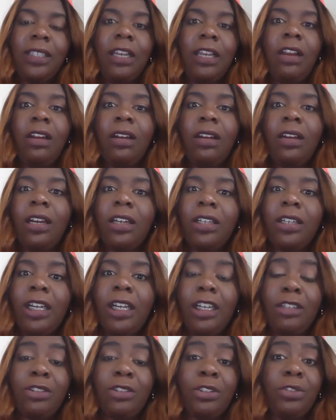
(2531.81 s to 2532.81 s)

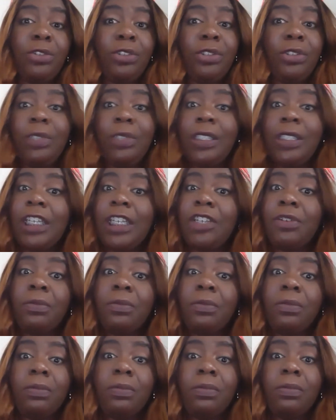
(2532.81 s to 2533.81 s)
Do you want to take your,
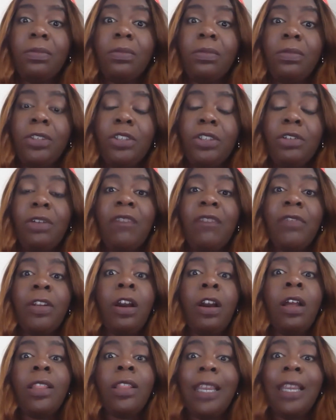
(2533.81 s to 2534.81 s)
have an
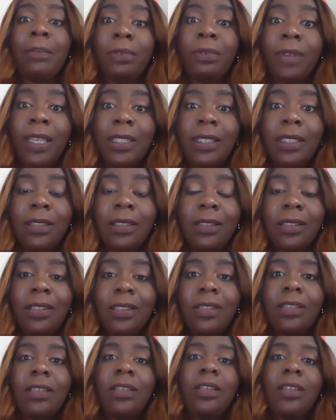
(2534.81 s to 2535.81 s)
online presence?